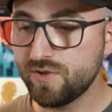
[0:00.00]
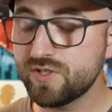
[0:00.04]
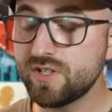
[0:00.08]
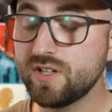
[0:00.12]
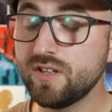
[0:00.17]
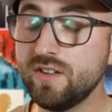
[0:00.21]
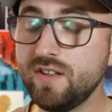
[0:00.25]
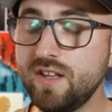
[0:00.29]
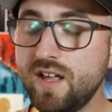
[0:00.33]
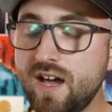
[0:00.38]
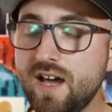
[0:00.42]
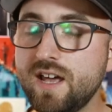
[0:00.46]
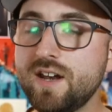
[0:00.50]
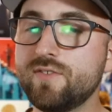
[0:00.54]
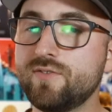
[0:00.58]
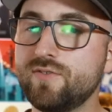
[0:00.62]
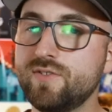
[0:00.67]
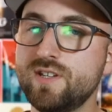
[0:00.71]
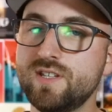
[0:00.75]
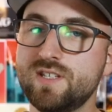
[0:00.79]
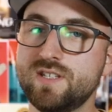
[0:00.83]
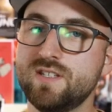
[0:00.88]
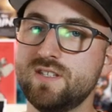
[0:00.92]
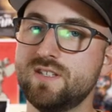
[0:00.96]
There's a lot of
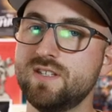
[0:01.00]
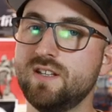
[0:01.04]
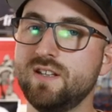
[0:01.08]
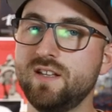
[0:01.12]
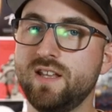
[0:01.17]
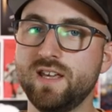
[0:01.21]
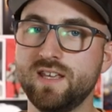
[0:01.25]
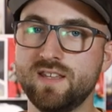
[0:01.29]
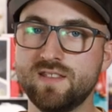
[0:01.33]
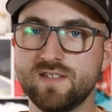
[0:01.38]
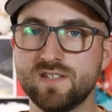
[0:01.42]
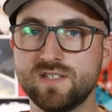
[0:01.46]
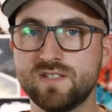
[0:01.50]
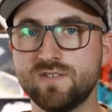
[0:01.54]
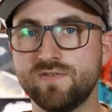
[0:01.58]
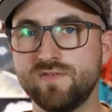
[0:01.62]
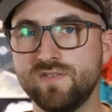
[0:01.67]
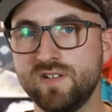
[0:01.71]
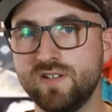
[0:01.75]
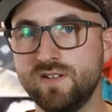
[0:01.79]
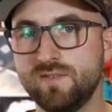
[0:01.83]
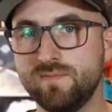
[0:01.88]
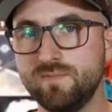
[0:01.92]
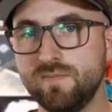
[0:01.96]
reasons to like this
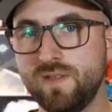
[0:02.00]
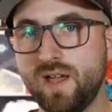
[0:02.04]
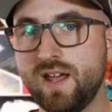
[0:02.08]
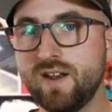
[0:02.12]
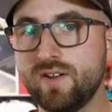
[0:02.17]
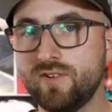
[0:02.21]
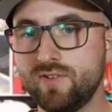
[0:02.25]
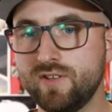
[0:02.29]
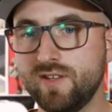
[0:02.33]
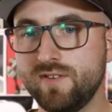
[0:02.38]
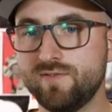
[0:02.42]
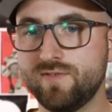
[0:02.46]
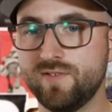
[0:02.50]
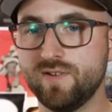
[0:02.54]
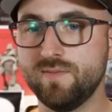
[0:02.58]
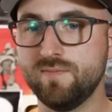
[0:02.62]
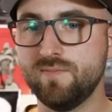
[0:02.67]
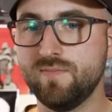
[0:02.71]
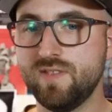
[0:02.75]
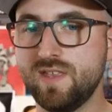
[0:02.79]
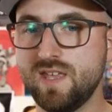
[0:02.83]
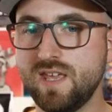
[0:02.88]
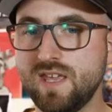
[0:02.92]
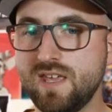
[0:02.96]
film, not only
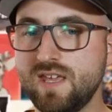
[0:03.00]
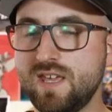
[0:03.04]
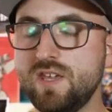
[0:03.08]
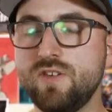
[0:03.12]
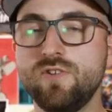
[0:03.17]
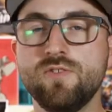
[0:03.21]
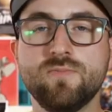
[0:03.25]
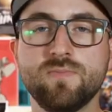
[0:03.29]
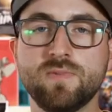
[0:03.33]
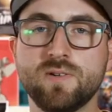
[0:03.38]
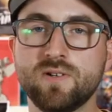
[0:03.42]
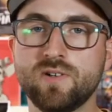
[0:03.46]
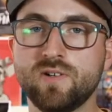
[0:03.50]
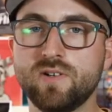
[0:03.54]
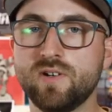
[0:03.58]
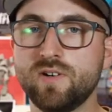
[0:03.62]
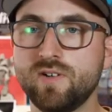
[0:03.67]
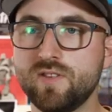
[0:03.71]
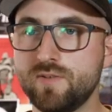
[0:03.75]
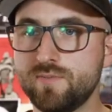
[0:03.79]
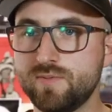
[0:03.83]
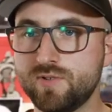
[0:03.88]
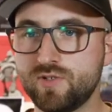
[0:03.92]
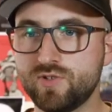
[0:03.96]
from the humor
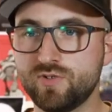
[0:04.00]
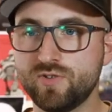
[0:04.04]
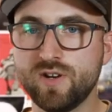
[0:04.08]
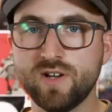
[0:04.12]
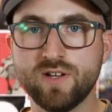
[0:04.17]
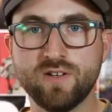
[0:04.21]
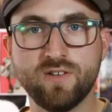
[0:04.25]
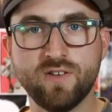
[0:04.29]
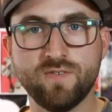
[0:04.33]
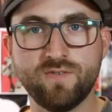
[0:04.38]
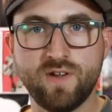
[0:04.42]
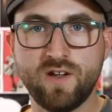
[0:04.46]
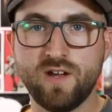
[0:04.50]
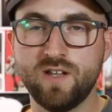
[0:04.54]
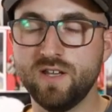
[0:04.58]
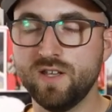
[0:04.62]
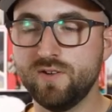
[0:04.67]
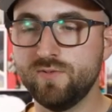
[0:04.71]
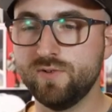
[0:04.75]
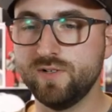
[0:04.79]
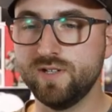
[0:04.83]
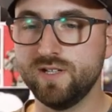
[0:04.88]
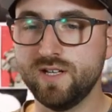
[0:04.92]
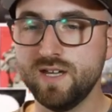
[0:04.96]
or the portrayal of
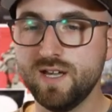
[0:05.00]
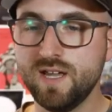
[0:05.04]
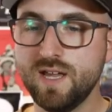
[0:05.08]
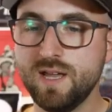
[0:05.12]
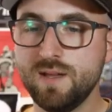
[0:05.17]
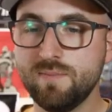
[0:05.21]
Hollywood,